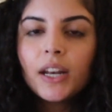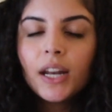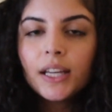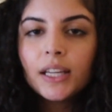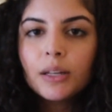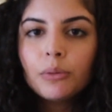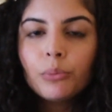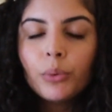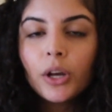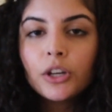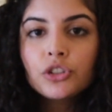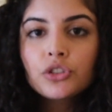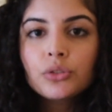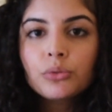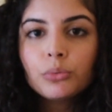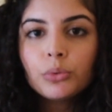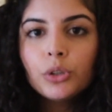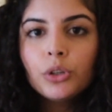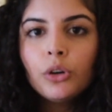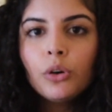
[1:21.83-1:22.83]
that I can brush
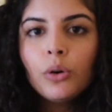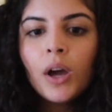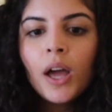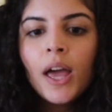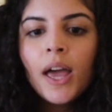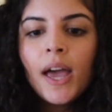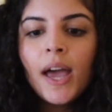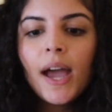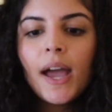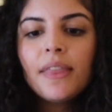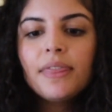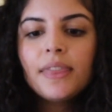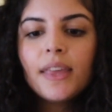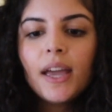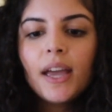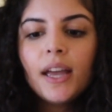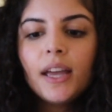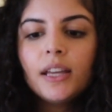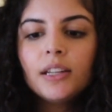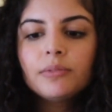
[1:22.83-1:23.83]
through, and
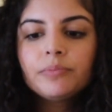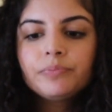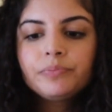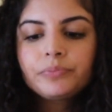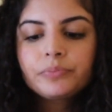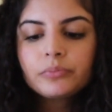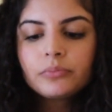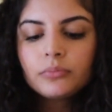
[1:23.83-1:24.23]
then